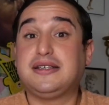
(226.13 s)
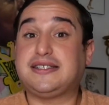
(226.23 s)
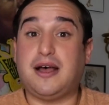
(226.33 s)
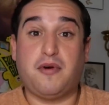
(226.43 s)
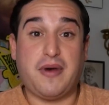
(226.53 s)

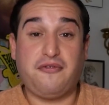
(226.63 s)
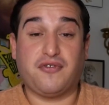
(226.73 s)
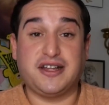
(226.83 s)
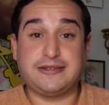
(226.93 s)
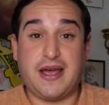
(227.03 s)
Some of my
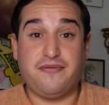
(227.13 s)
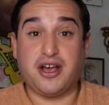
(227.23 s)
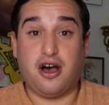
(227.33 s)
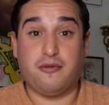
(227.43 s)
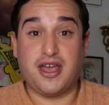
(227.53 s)
friends might
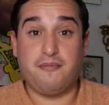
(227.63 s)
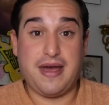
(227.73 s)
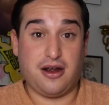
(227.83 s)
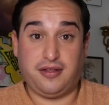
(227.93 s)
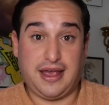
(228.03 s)
even call me a
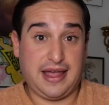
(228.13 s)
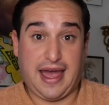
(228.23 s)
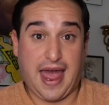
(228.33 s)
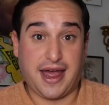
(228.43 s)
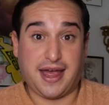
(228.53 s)
Marilyn
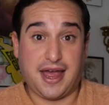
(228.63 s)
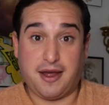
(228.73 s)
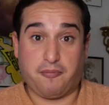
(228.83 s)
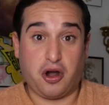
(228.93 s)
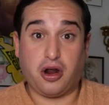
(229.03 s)

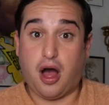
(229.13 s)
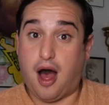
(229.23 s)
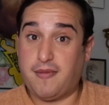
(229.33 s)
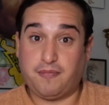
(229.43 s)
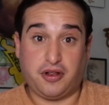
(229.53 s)
gatekeeper.
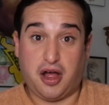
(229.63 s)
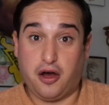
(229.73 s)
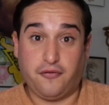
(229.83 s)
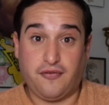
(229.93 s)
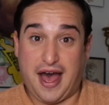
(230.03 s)
Comment
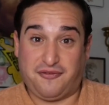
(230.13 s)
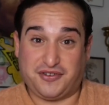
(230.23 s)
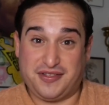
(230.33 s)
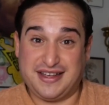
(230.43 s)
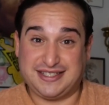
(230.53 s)
below
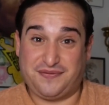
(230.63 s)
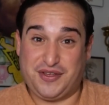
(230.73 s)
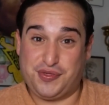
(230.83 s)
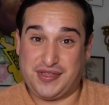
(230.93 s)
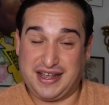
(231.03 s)
after this if
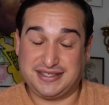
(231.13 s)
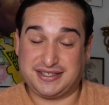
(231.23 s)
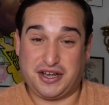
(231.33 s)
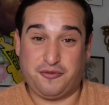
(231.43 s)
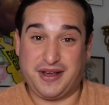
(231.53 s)
you think
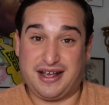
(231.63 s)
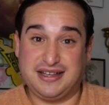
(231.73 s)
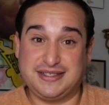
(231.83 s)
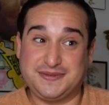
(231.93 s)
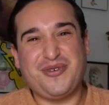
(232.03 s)
so,
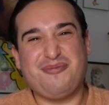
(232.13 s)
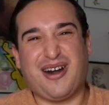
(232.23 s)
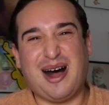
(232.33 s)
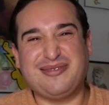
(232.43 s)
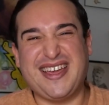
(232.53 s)
because we
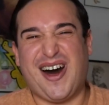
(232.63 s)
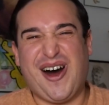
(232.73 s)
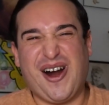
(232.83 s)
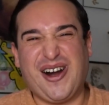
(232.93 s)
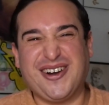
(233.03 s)
probably
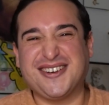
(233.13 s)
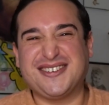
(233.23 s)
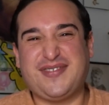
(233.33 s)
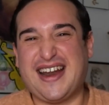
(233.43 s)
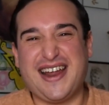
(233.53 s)
are,
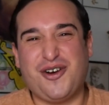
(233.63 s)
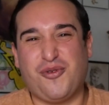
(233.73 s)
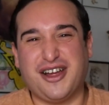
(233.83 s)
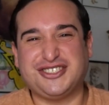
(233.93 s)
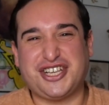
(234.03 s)
but I don't
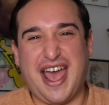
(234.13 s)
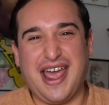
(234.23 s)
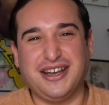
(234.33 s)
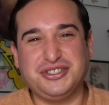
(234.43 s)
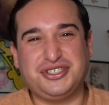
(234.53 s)
want to
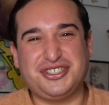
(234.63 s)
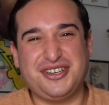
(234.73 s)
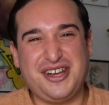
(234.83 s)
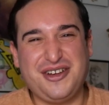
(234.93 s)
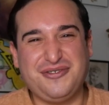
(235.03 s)
change, you
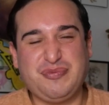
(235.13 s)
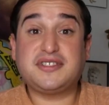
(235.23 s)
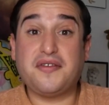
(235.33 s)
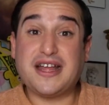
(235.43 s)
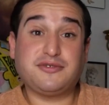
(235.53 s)
know?
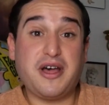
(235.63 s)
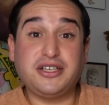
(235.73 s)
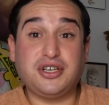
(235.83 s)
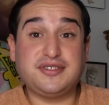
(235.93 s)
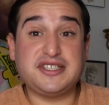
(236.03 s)
So that's why
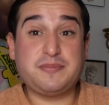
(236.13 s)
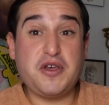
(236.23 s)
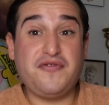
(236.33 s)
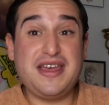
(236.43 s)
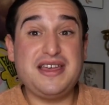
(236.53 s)
I chose this
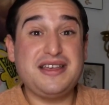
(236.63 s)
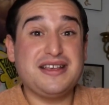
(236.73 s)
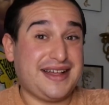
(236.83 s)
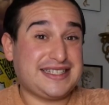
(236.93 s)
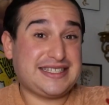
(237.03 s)
movie.
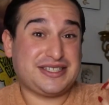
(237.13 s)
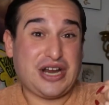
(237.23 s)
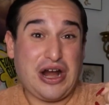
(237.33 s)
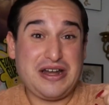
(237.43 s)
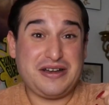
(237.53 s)
Let's
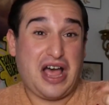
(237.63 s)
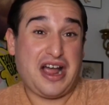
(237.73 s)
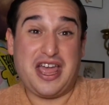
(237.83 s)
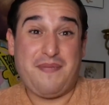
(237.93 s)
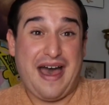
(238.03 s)
start
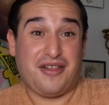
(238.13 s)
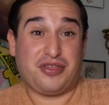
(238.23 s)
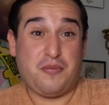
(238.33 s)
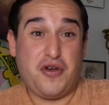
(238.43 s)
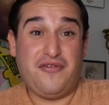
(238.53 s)
talking
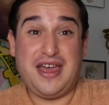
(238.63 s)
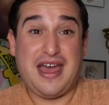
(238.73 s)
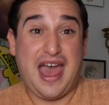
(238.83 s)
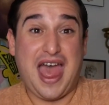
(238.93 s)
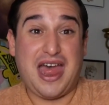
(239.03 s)
about the
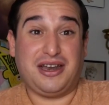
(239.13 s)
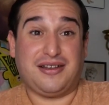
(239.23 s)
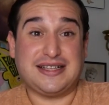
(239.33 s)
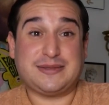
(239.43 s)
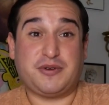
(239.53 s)
movie, and
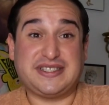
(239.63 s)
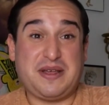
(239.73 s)
let's put